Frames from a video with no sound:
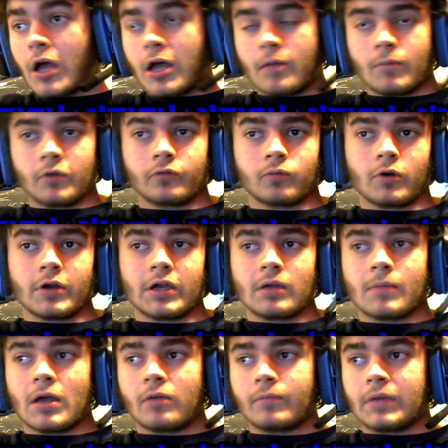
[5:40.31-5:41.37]
most worrying
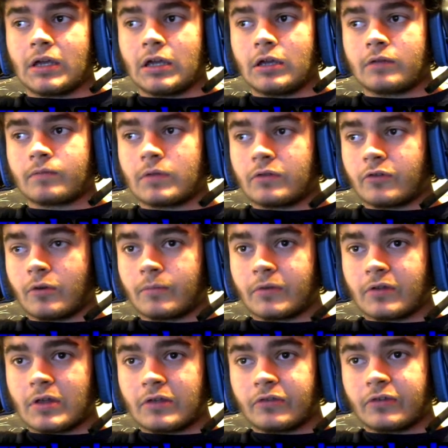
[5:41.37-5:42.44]
about me in terms
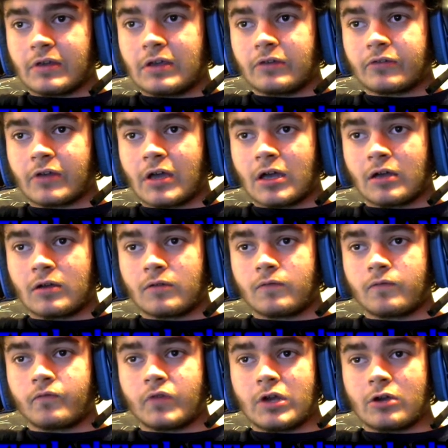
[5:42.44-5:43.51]
of this is
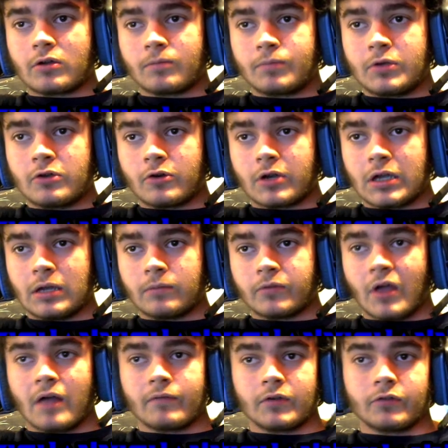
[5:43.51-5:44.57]
video computer games,
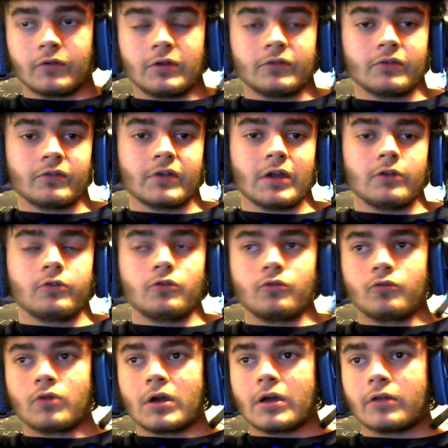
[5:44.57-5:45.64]
obviously, since I
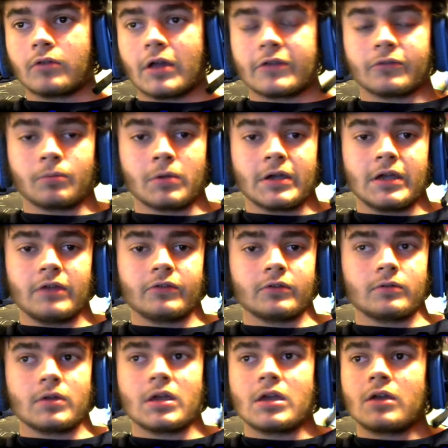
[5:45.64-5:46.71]
do Let's Plays
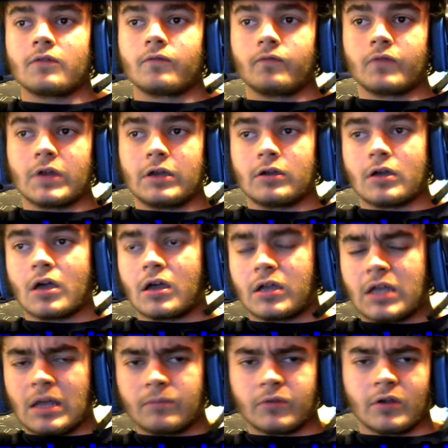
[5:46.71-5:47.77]
and video
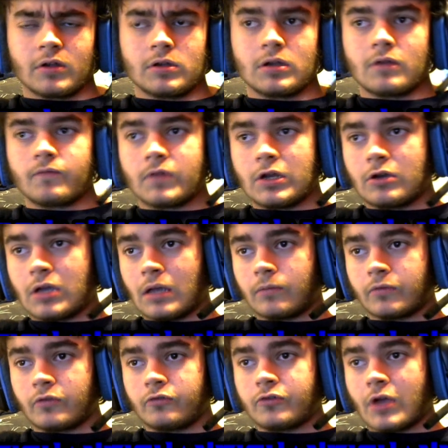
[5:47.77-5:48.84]
games on video
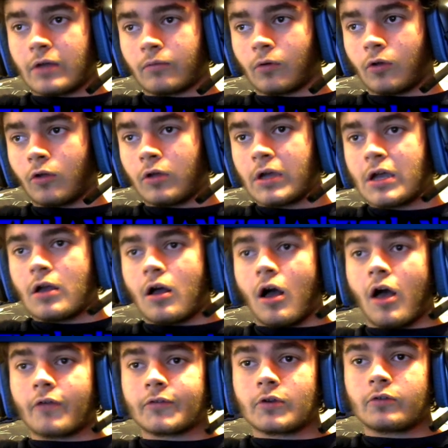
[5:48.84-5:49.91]
games in general.
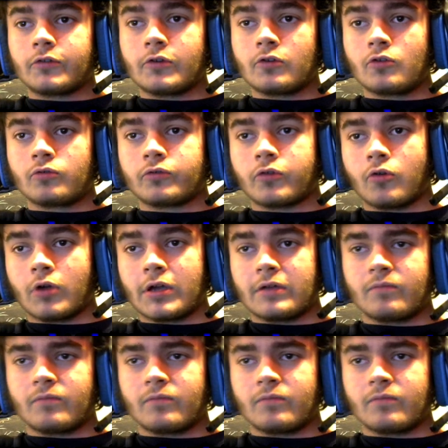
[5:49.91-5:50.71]
Also do toy